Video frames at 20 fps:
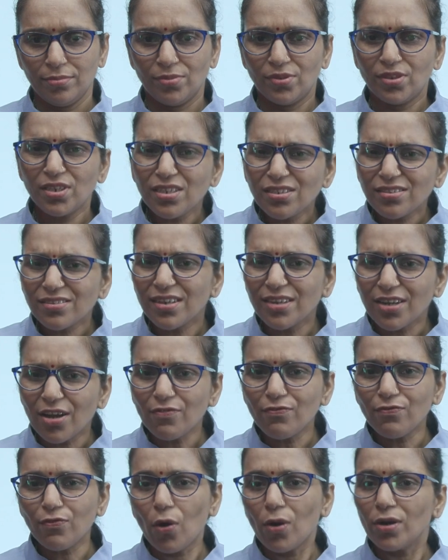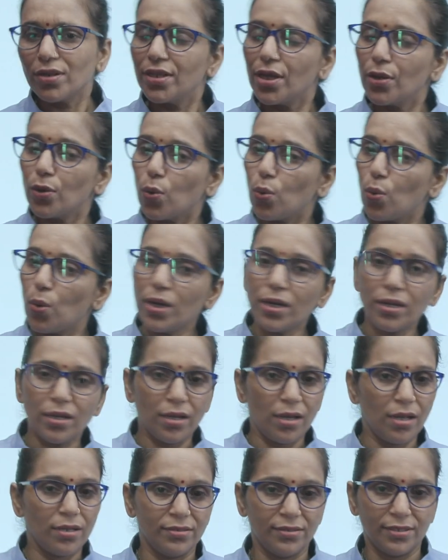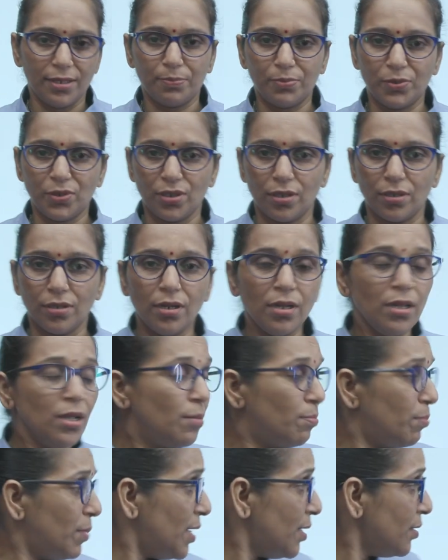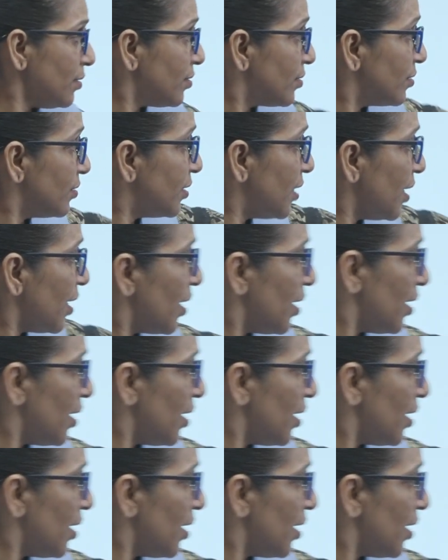just enough for their own consumption. Means they